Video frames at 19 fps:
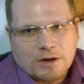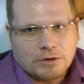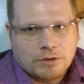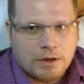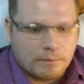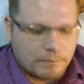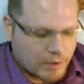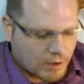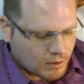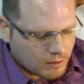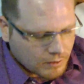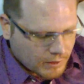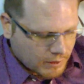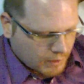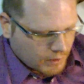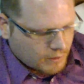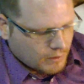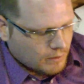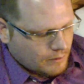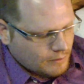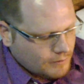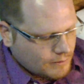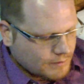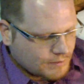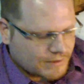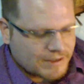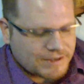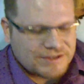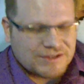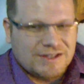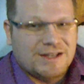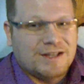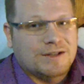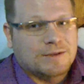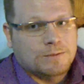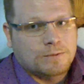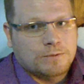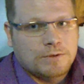number. This thing
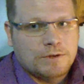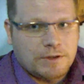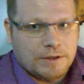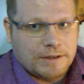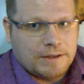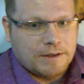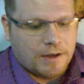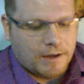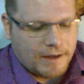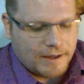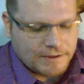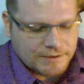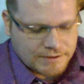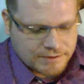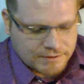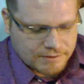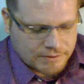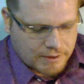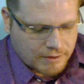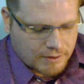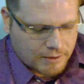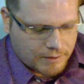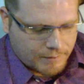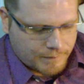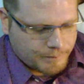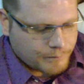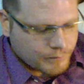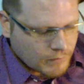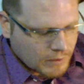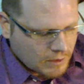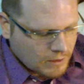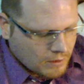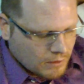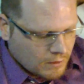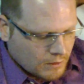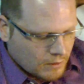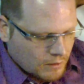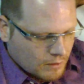is really nice.
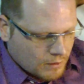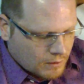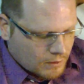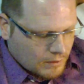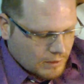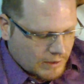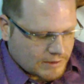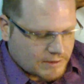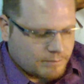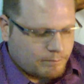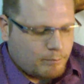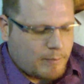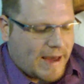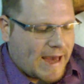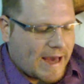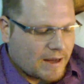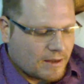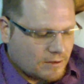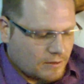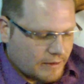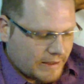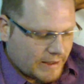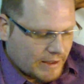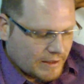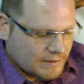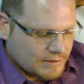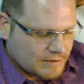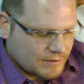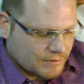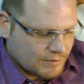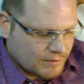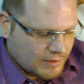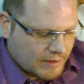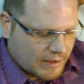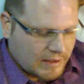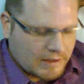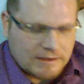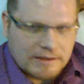It's backlit
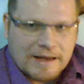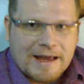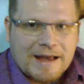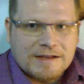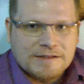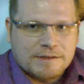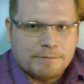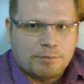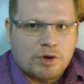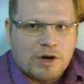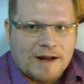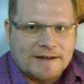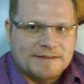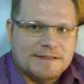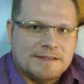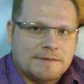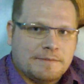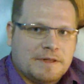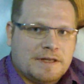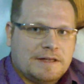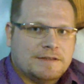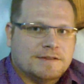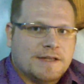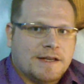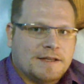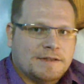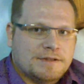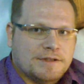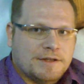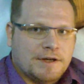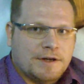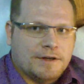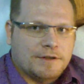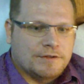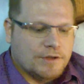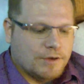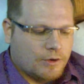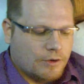and it has a proximity sensor.
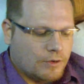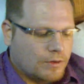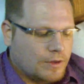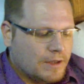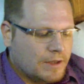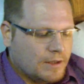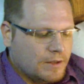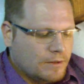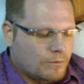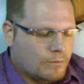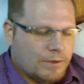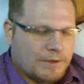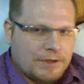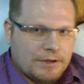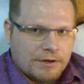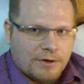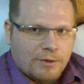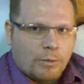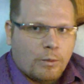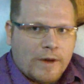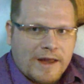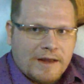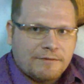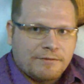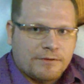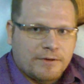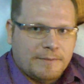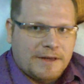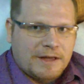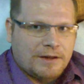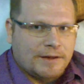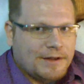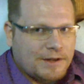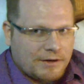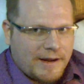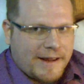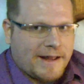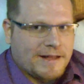So when you're away from it, like
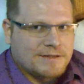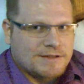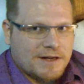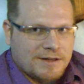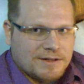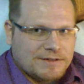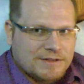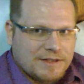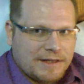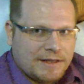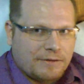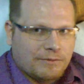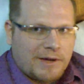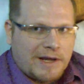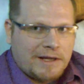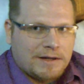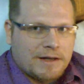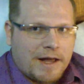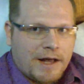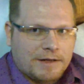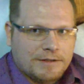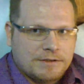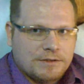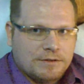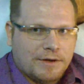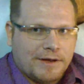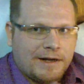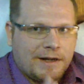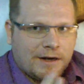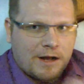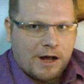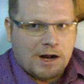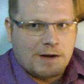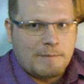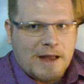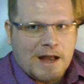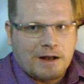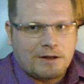your hands aren't sitting right next to it, it
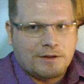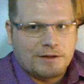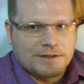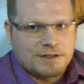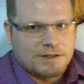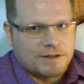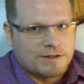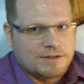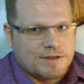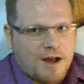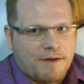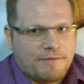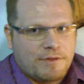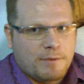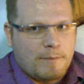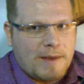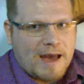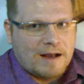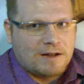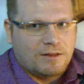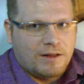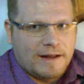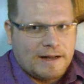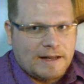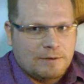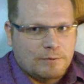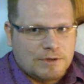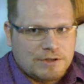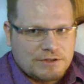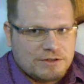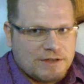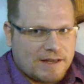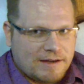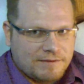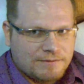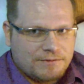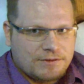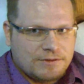automatically turns off the backlighting, which
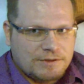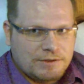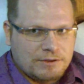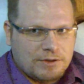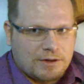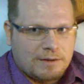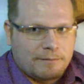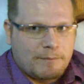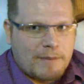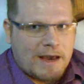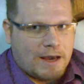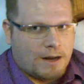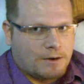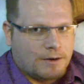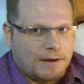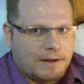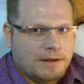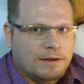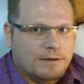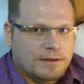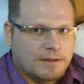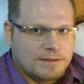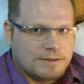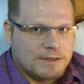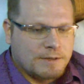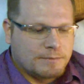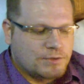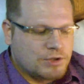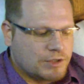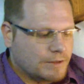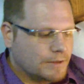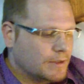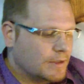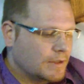saves, you know, on battery consumption.